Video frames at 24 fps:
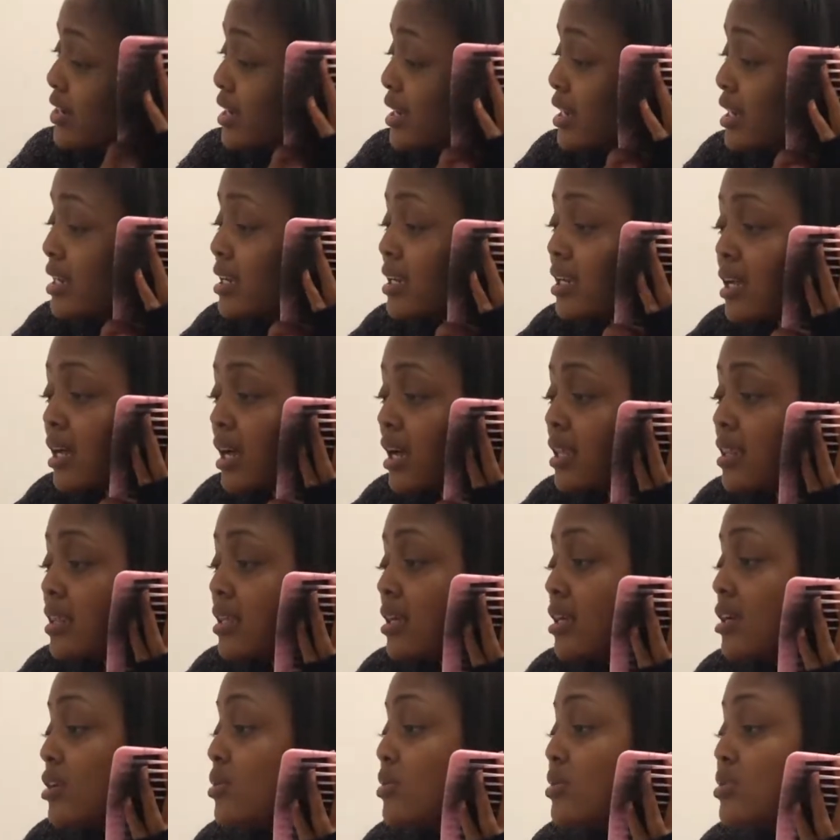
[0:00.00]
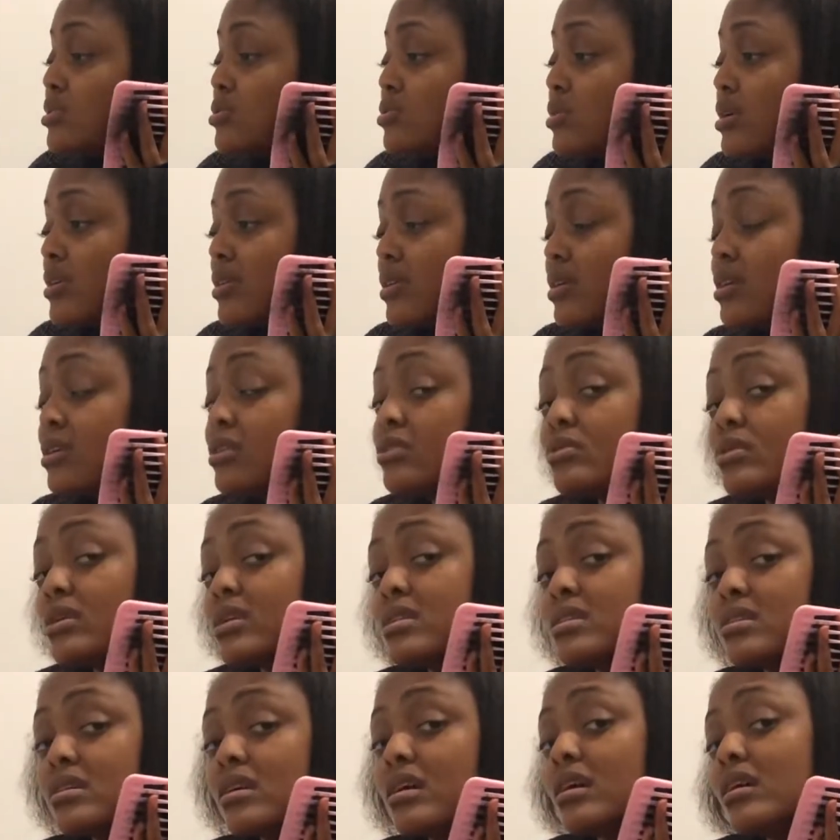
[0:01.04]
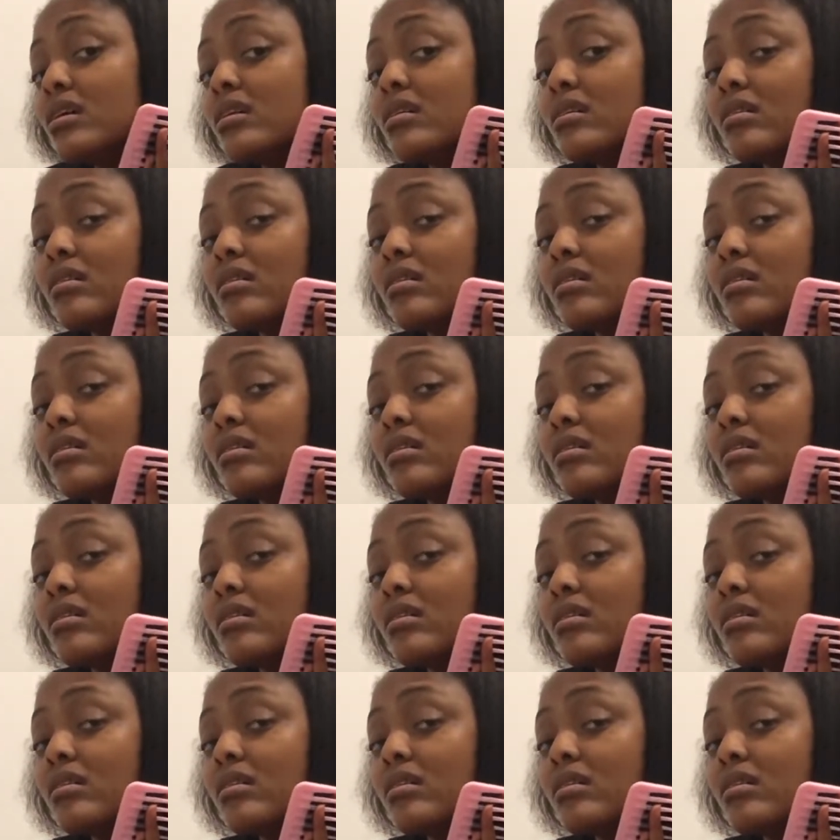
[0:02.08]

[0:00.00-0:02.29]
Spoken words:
and I think it was 220,